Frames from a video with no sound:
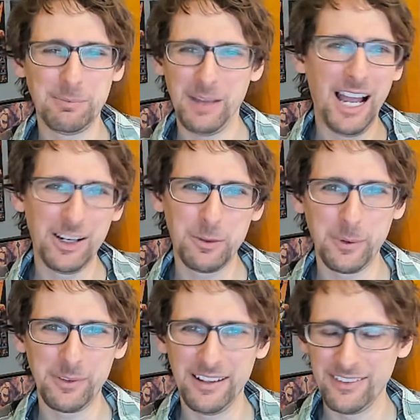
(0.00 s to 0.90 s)
higher
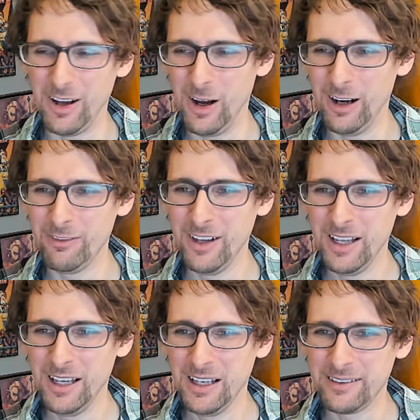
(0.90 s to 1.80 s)
percents off
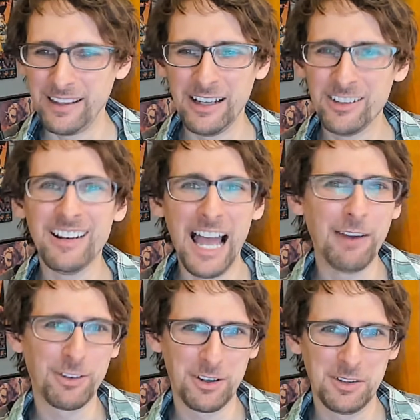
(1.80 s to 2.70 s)
sale
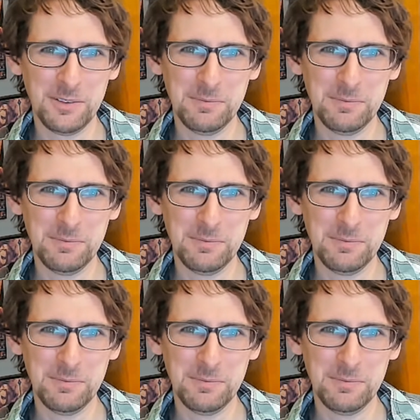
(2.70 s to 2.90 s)
ever.